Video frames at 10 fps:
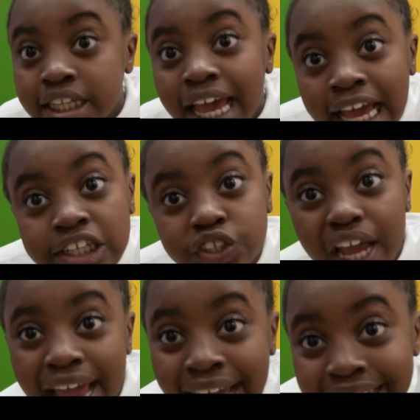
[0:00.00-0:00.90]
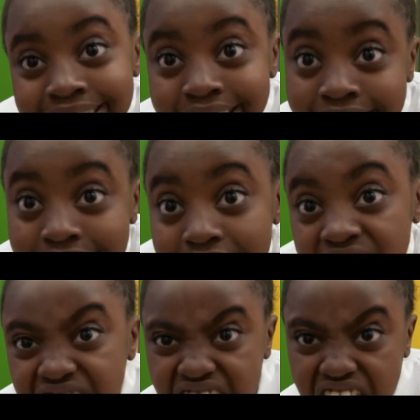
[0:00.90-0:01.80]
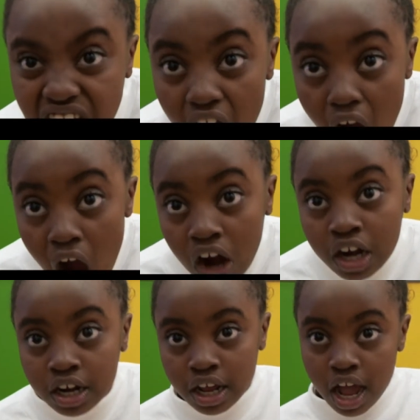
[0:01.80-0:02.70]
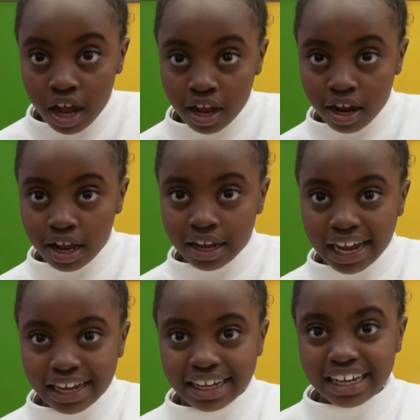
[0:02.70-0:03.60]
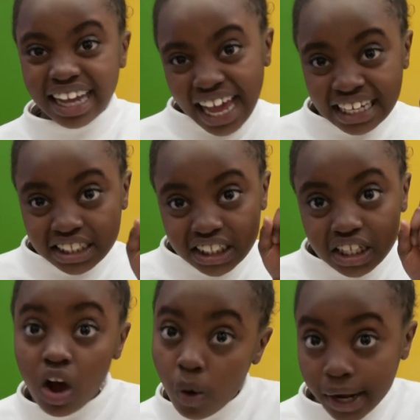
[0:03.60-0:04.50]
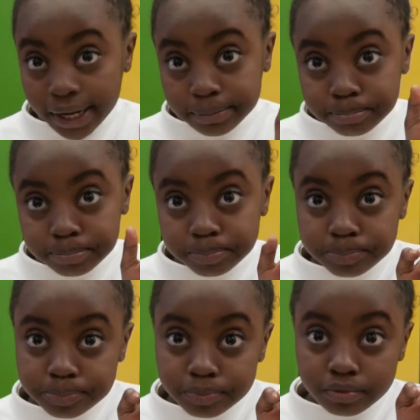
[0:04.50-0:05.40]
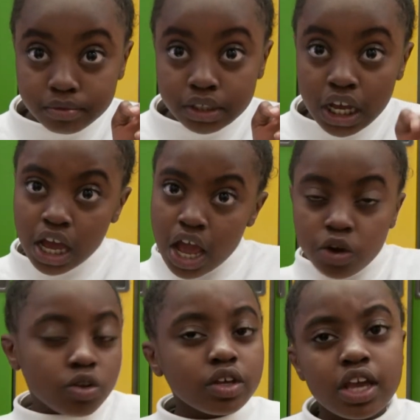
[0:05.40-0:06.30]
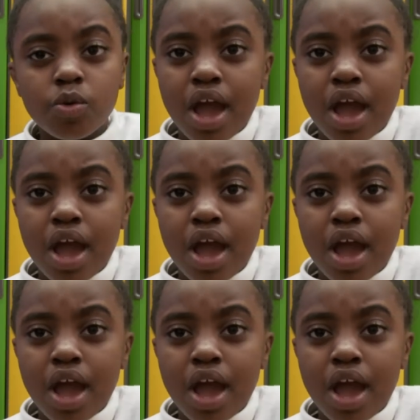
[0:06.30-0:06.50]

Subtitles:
H-A-T-E-R-S. Okay? Don't care what